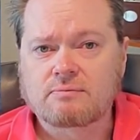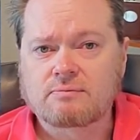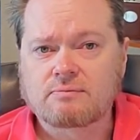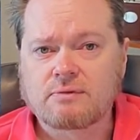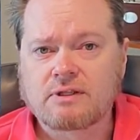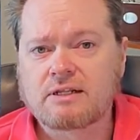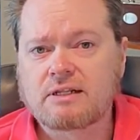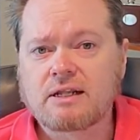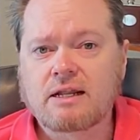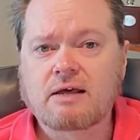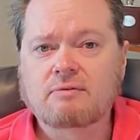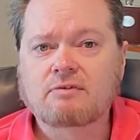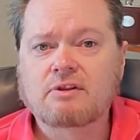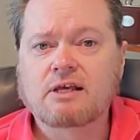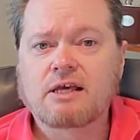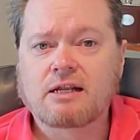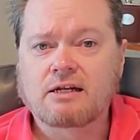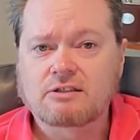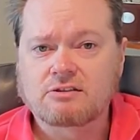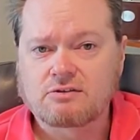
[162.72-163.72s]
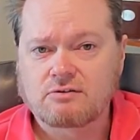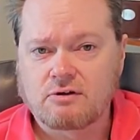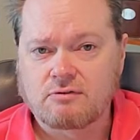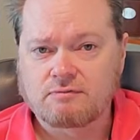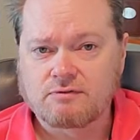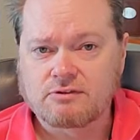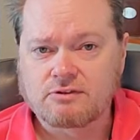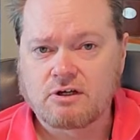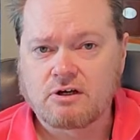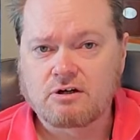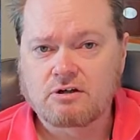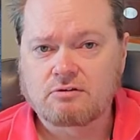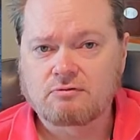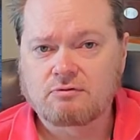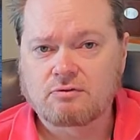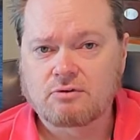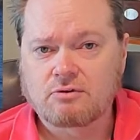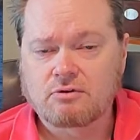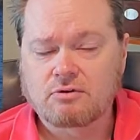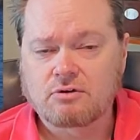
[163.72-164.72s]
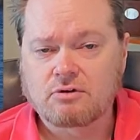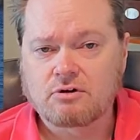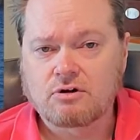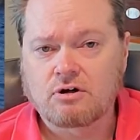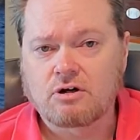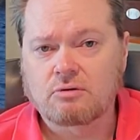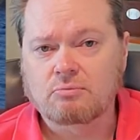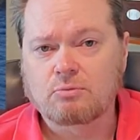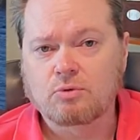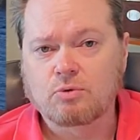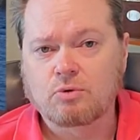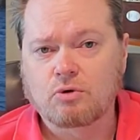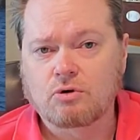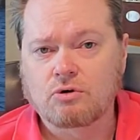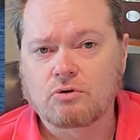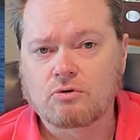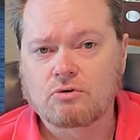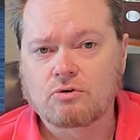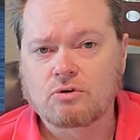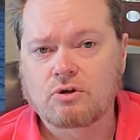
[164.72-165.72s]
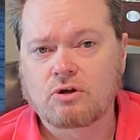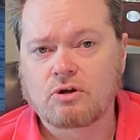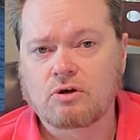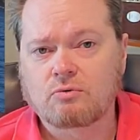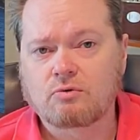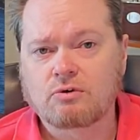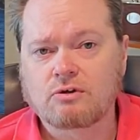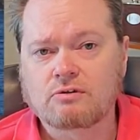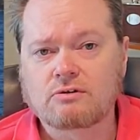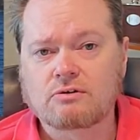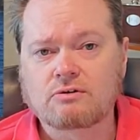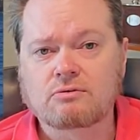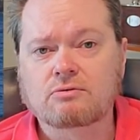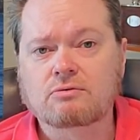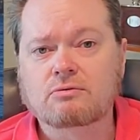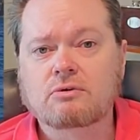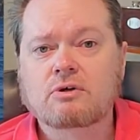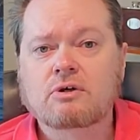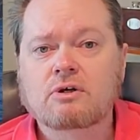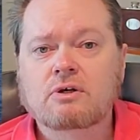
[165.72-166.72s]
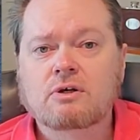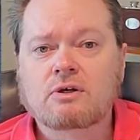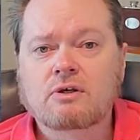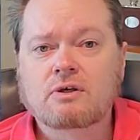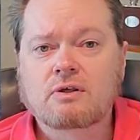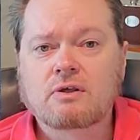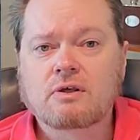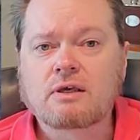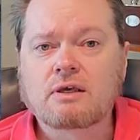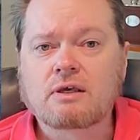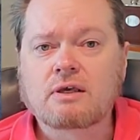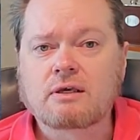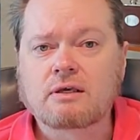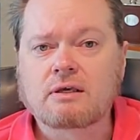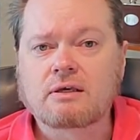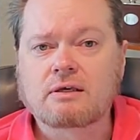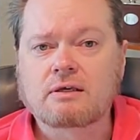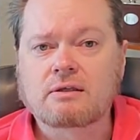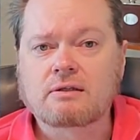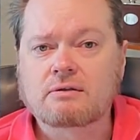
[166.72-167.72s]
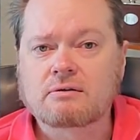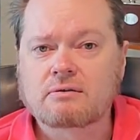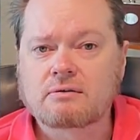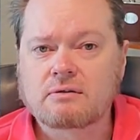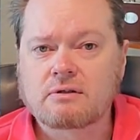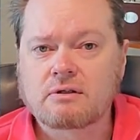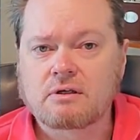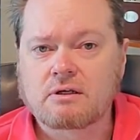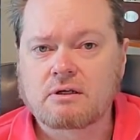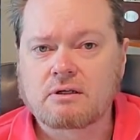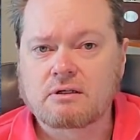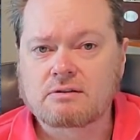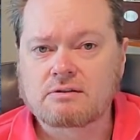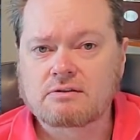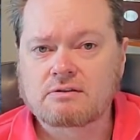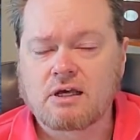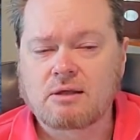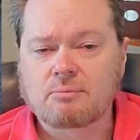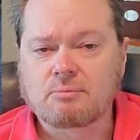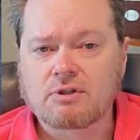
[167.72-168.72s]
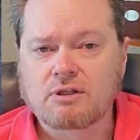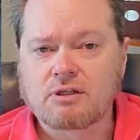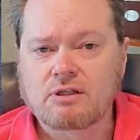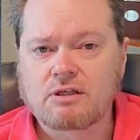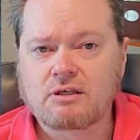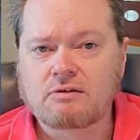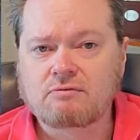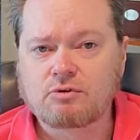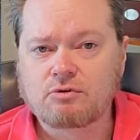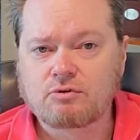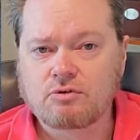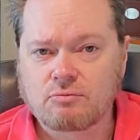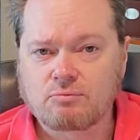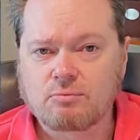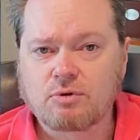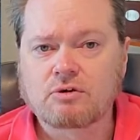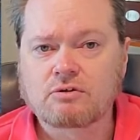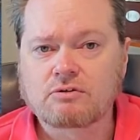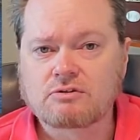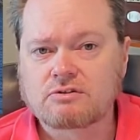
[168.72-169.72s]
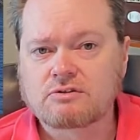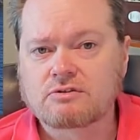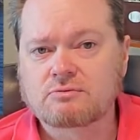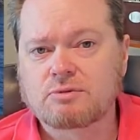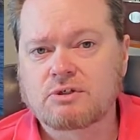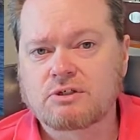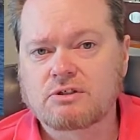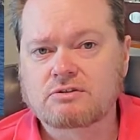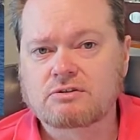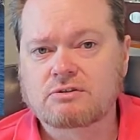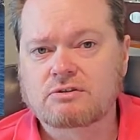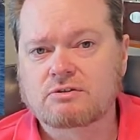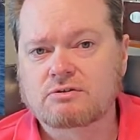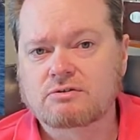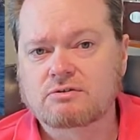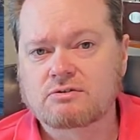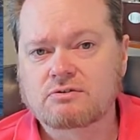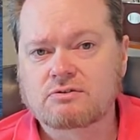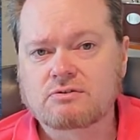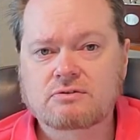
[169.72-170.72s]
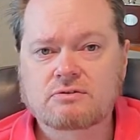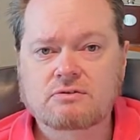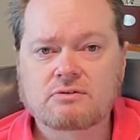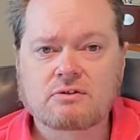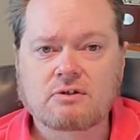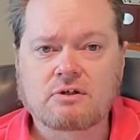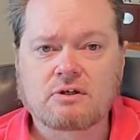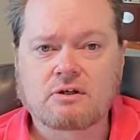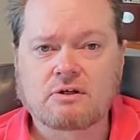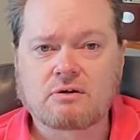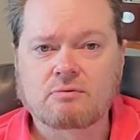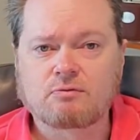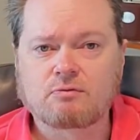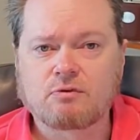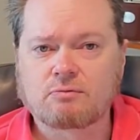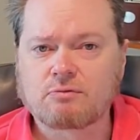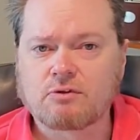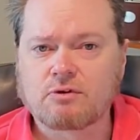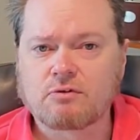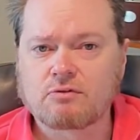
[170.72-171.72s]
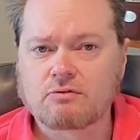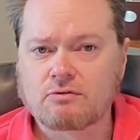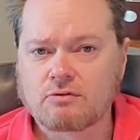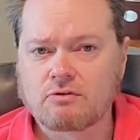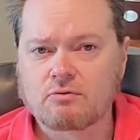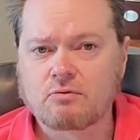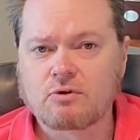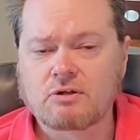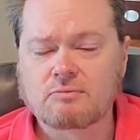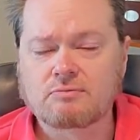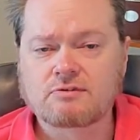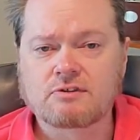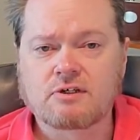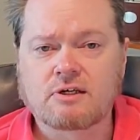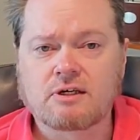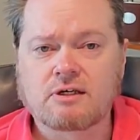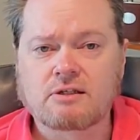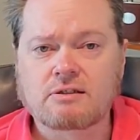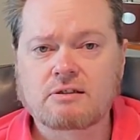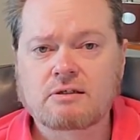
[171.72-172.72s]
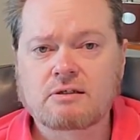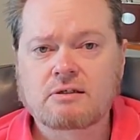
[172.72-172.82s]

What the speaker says: they had a photographer on board with you, and I believe you could purchase pictures through their website